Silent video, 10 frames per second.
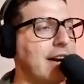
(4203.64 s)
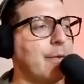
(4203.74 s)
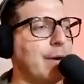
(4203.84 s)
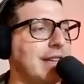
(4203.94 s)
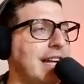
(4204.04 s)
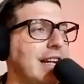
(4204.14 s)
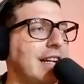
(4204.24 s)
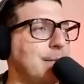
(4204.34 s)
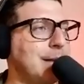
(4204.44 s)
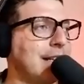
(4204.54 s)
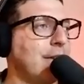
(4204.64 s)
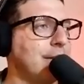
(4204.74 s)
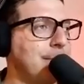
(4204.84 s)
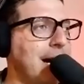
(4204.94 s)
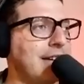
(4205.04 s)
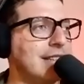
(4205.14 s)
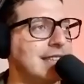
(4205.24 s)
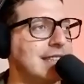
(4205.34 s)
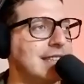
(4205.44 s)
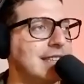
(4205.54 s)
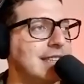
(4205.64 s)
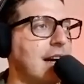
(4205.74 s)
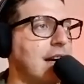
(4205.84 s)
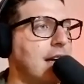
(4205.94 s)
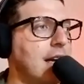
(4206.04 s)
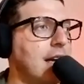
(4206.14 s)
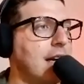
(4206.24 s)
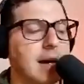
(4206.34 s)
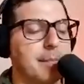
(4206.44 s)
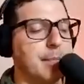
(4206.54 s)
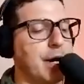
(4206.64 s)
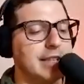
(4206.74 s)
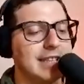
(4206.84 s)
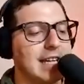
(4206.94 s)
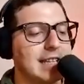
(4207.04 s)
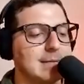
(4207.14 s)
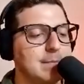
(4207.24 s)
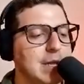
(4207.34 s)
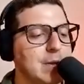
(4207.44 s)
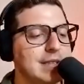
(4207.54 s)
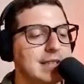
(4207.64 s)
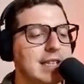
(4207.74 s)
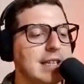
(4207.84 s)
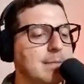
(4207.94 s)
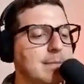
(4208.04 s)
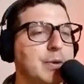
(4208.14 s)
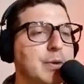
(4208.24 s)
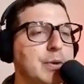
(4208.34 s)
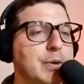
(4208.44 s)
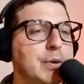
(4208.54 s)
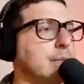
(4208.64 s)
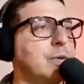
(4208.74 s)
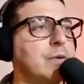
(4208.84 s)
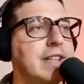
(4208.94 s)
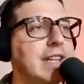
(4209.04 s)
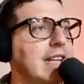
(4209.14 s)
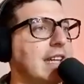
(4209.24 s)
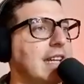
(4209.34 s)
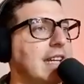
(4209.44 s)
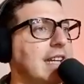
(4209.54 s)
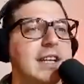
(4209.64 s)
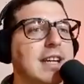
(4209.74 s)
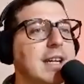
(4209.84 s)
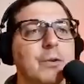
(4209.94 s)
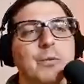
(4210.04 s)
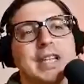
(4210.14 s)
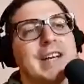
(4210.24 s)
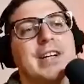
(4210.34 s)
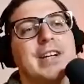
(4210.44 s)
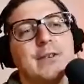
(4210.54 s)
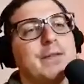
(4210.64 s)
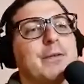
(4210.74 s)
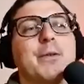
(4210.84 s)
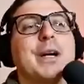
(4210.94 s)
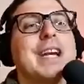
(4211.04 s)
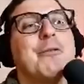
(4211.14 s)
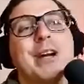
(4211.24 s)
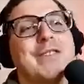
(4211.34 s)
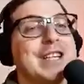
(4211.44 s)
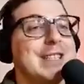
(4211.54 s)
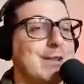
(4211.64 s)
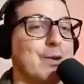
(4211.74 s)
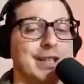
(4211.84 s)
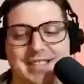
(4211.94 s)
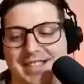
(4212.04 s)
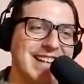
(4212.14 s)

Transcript: when they're a little bit low on batteries, if it's a, a podcast, music, book, movie, uh, whatever you f what whatever is yours.